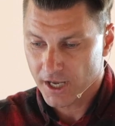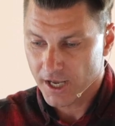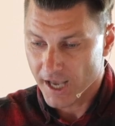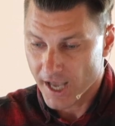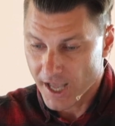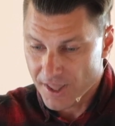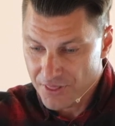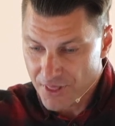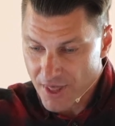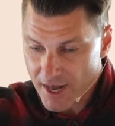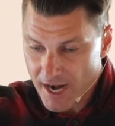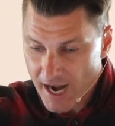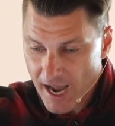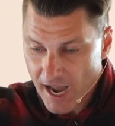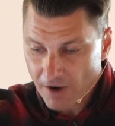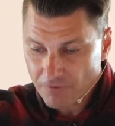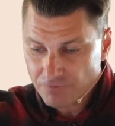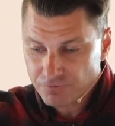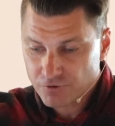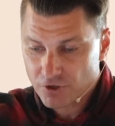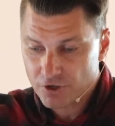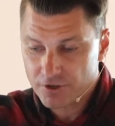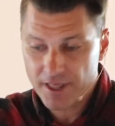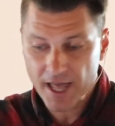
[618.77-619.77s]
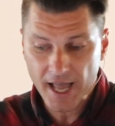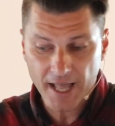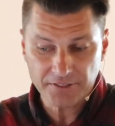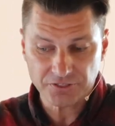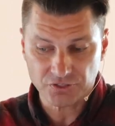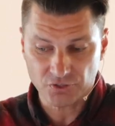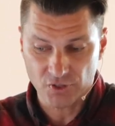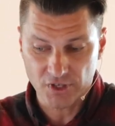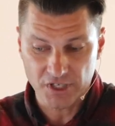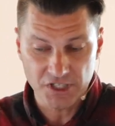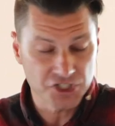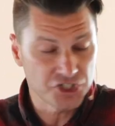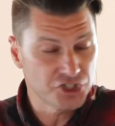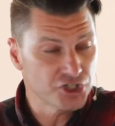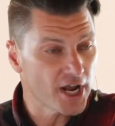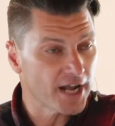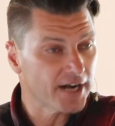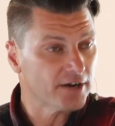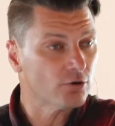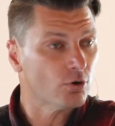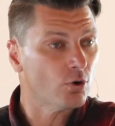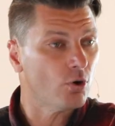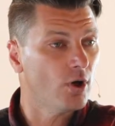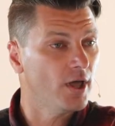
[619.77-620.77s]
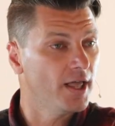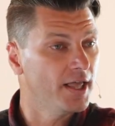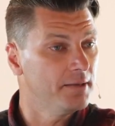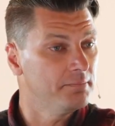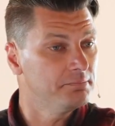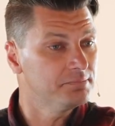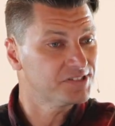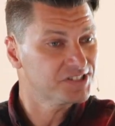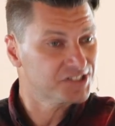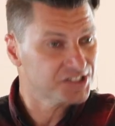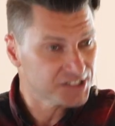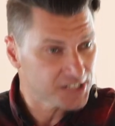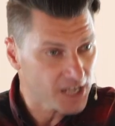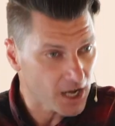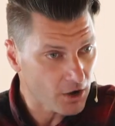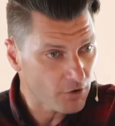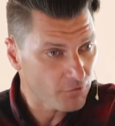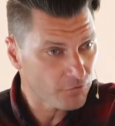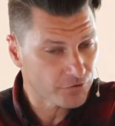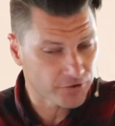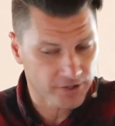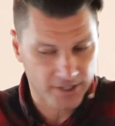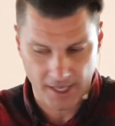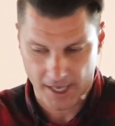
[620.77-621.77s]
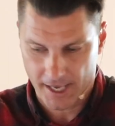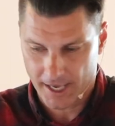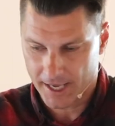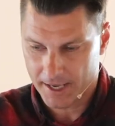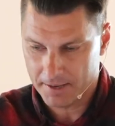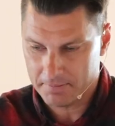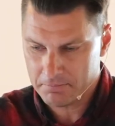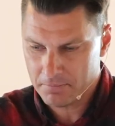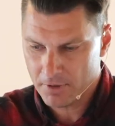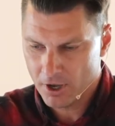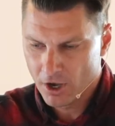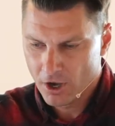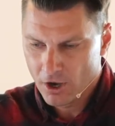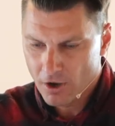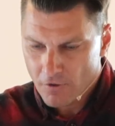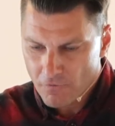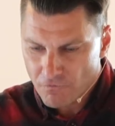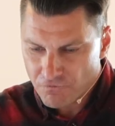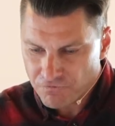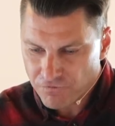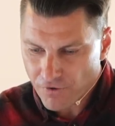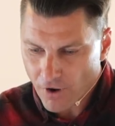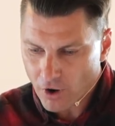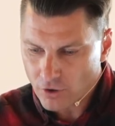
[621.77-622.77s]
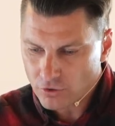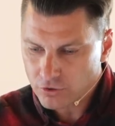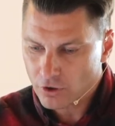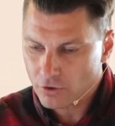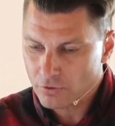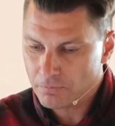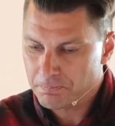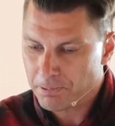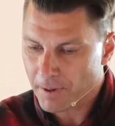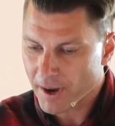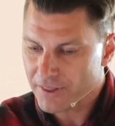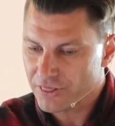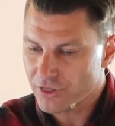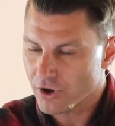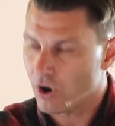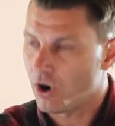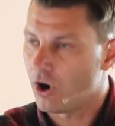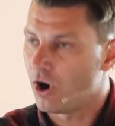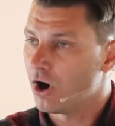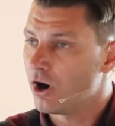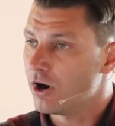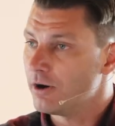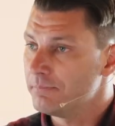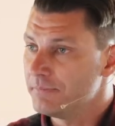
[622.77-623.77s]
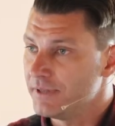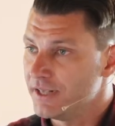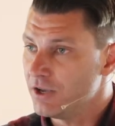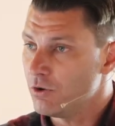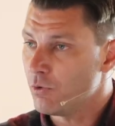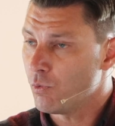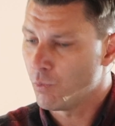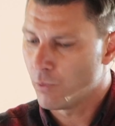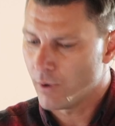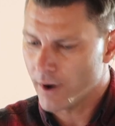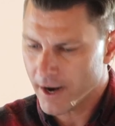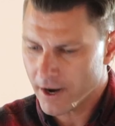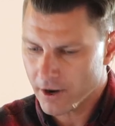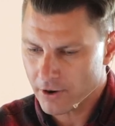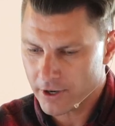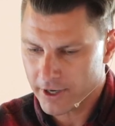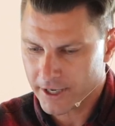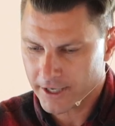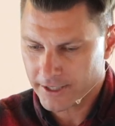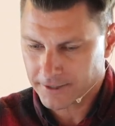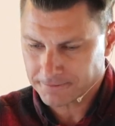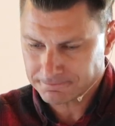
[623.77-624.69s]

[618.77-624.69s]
And then after that, the general himself came, followed by the army, wearing